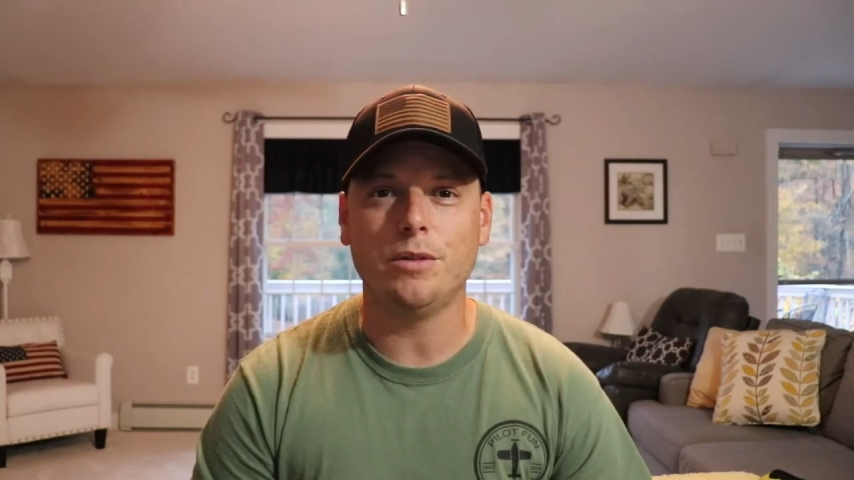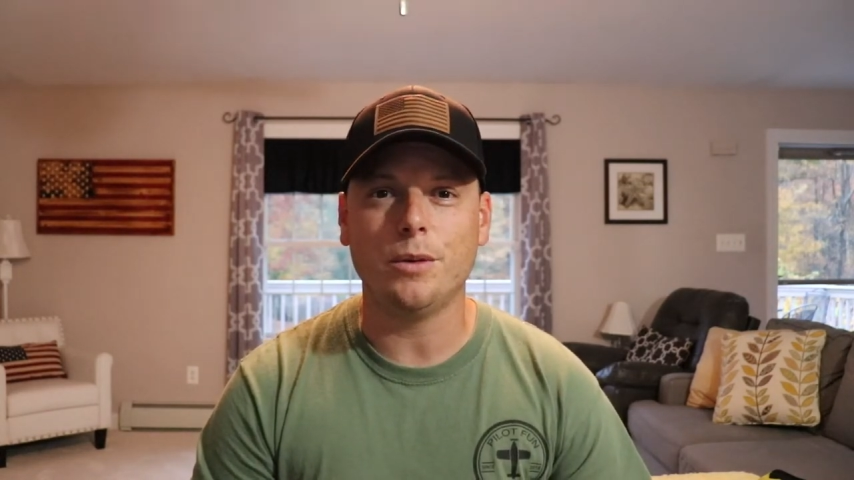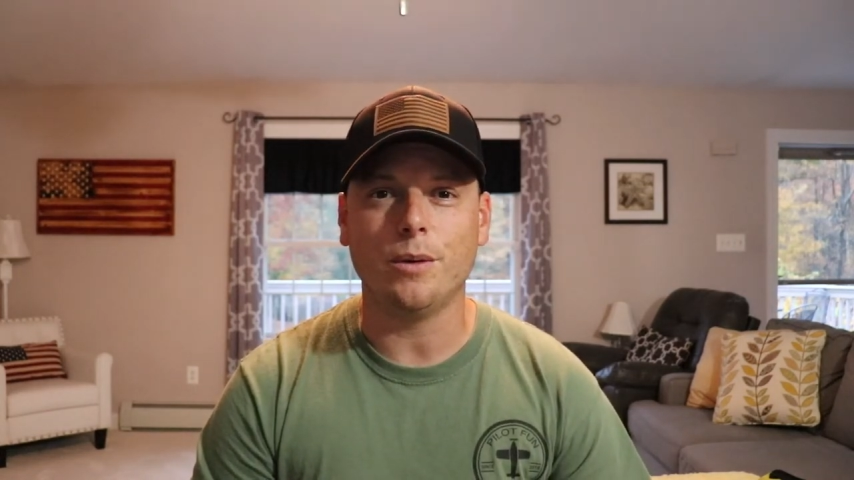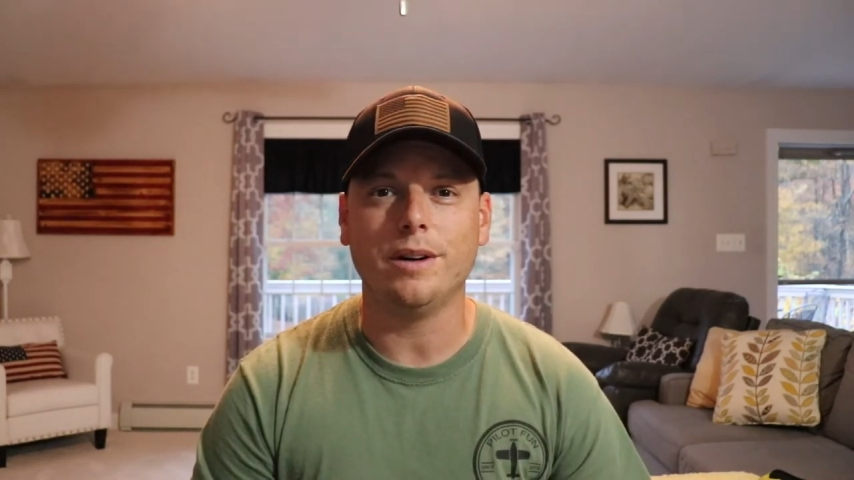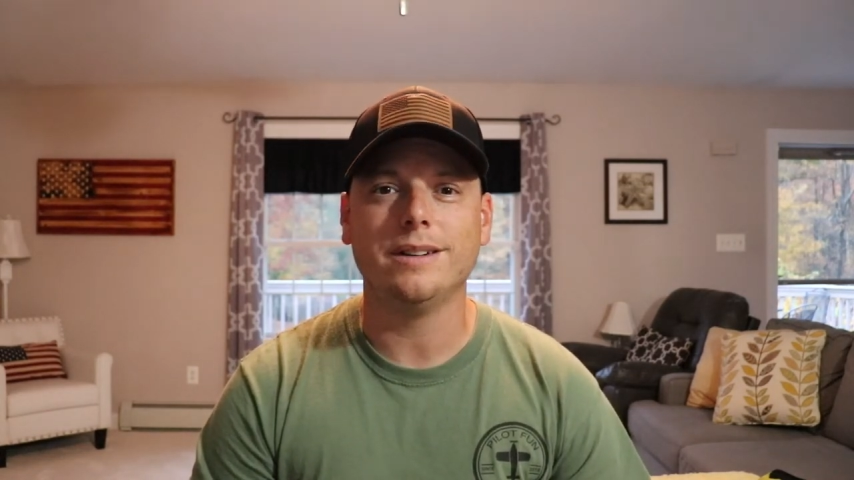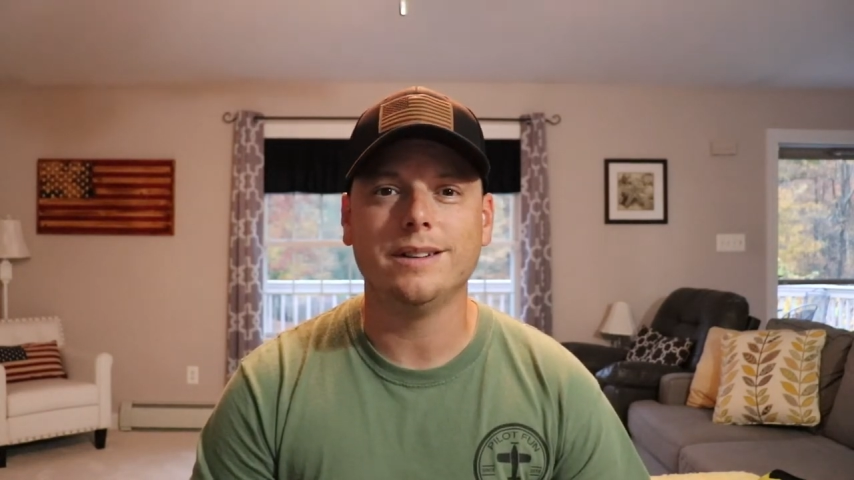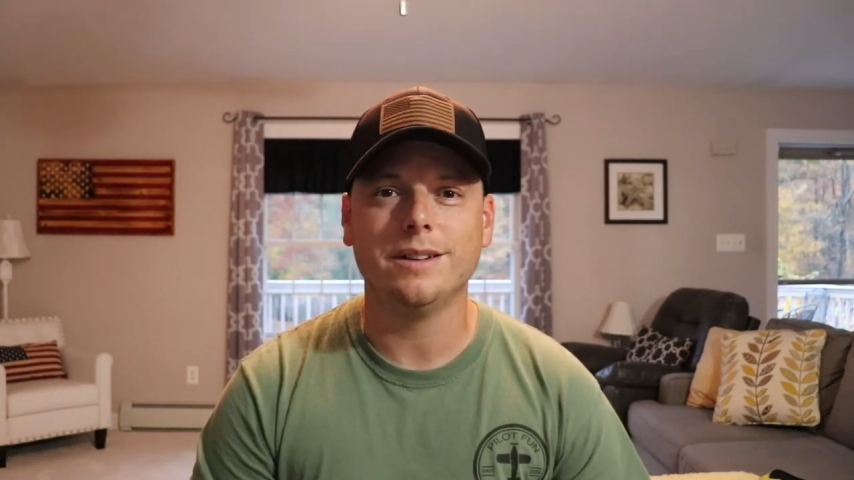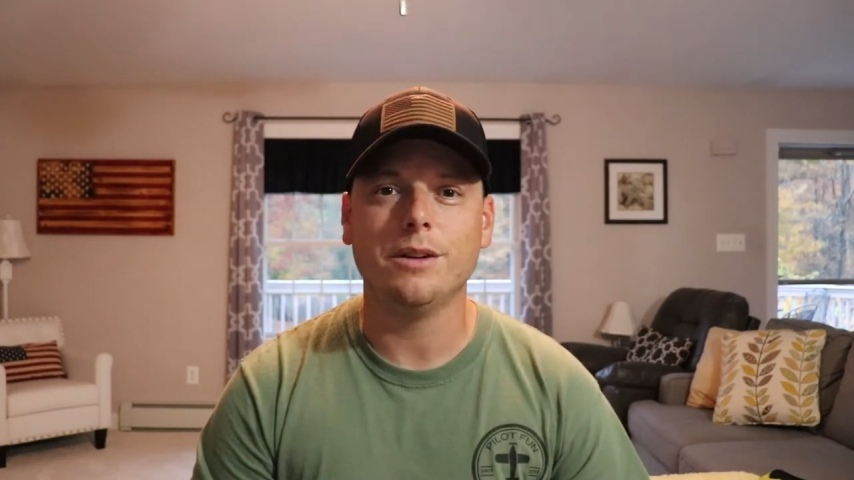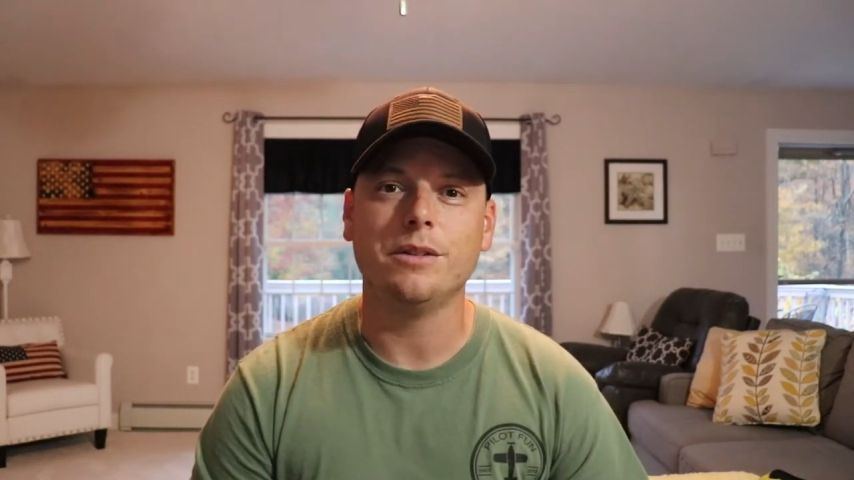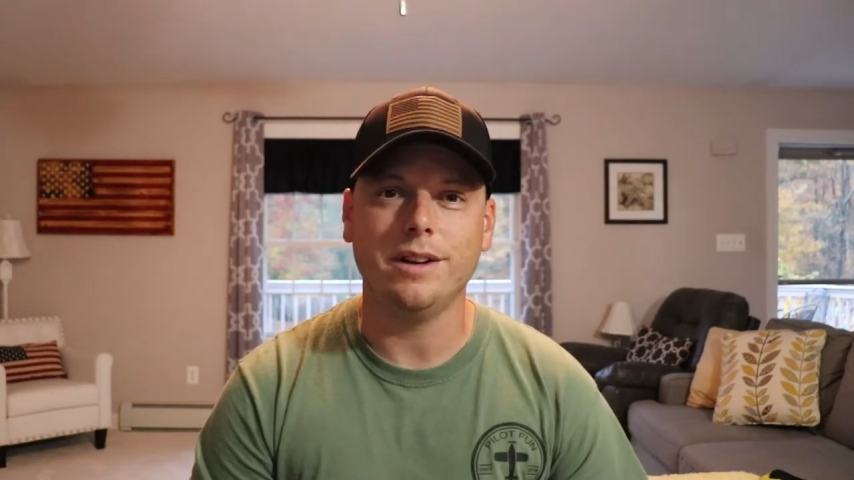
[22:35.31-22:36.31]
before.
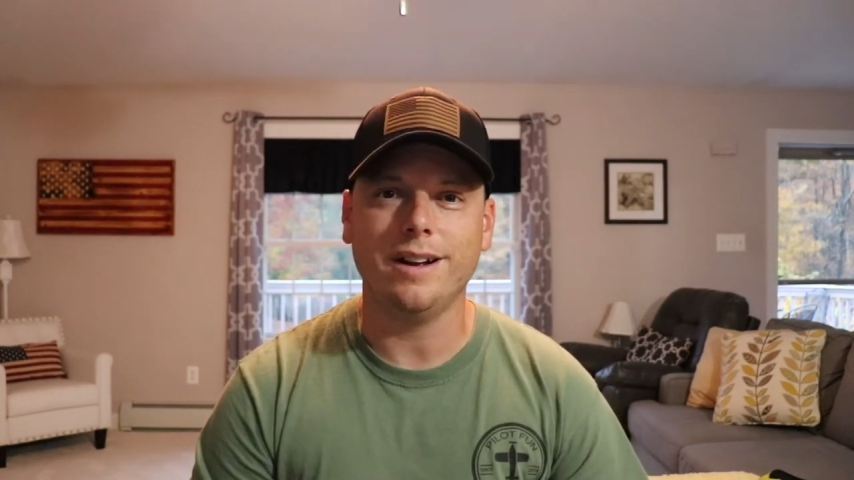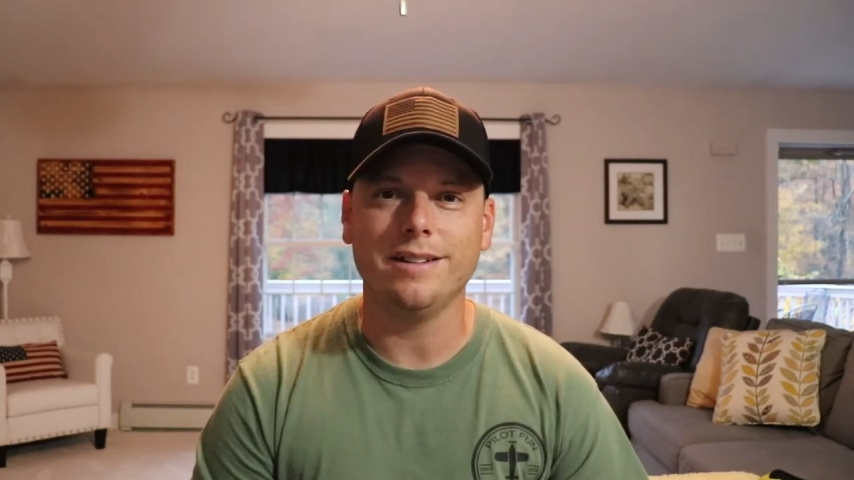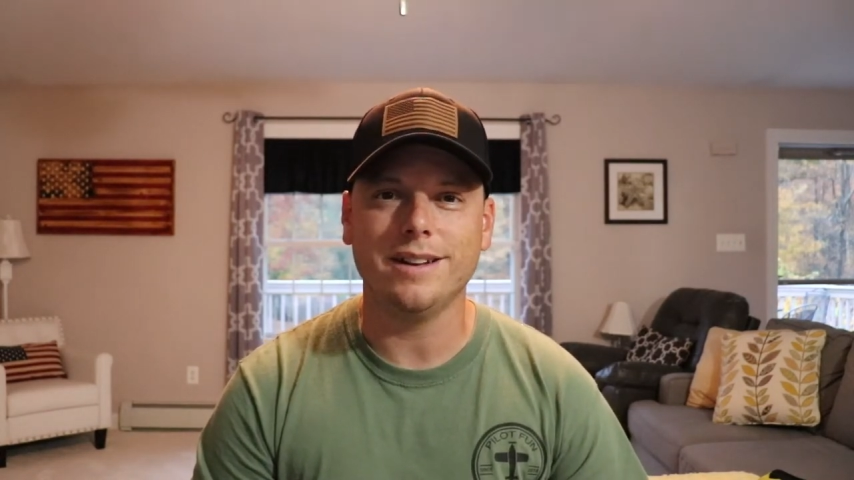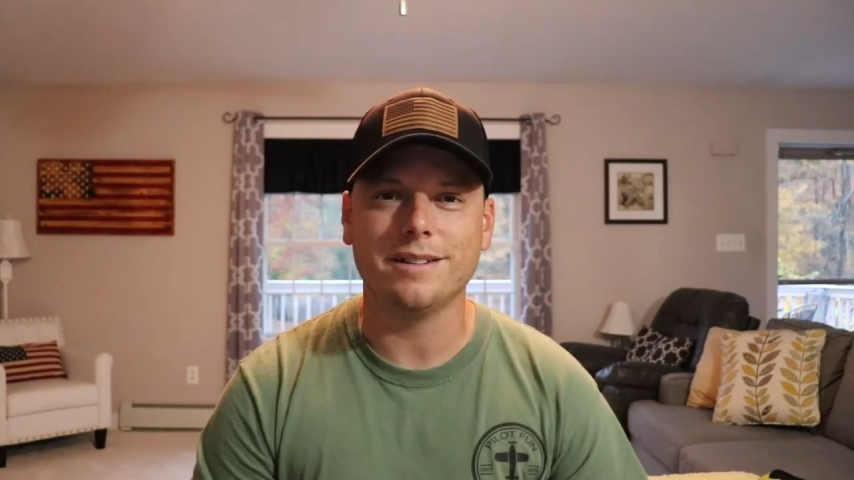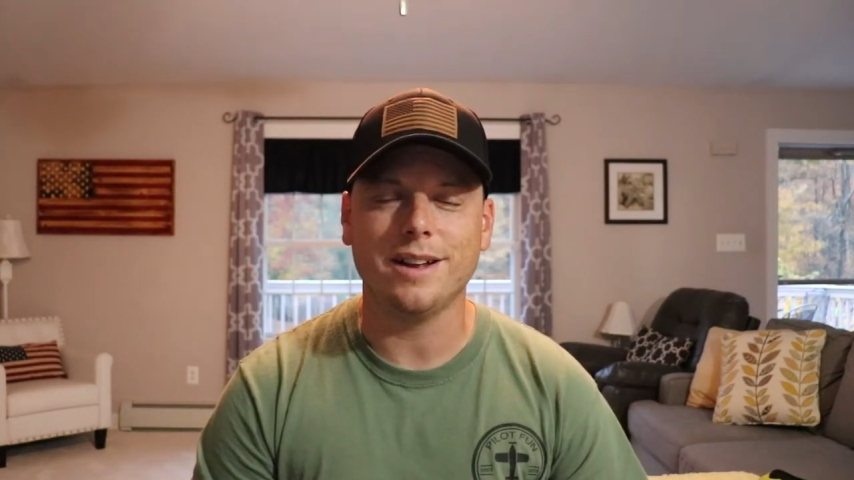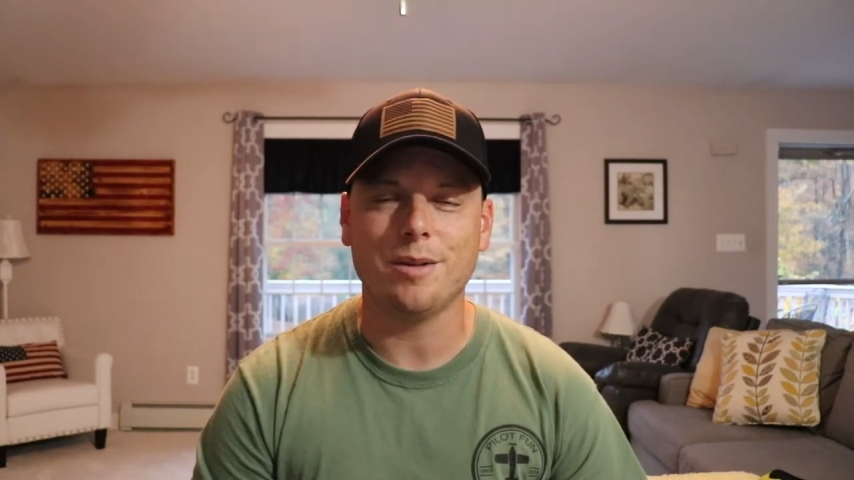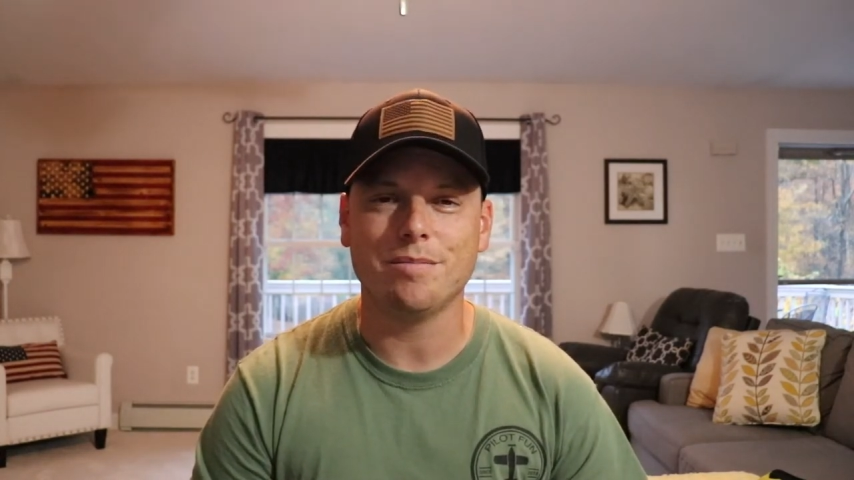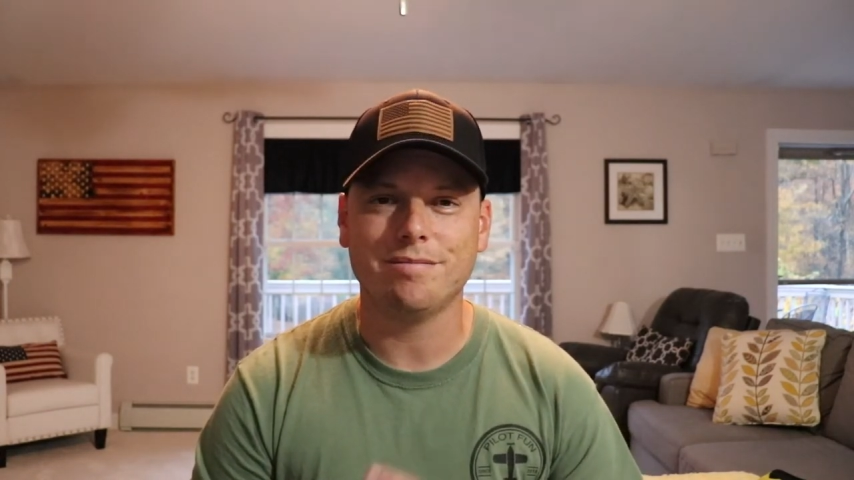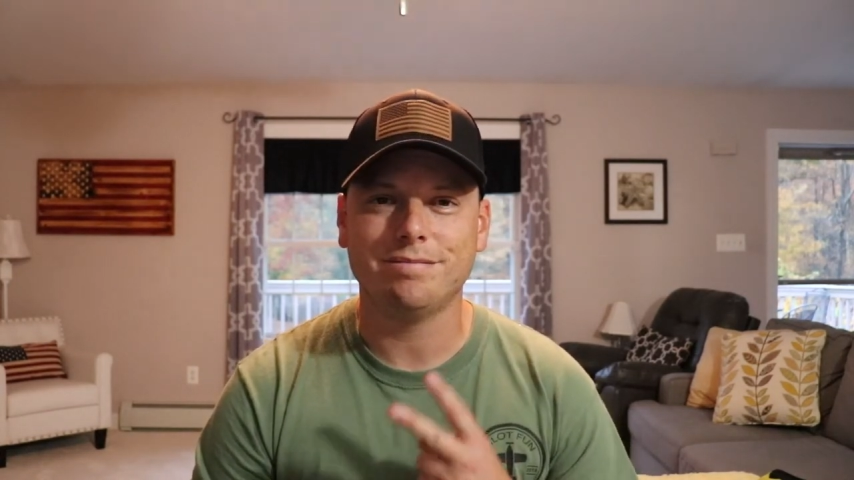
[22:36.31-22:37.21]
See you guys next time.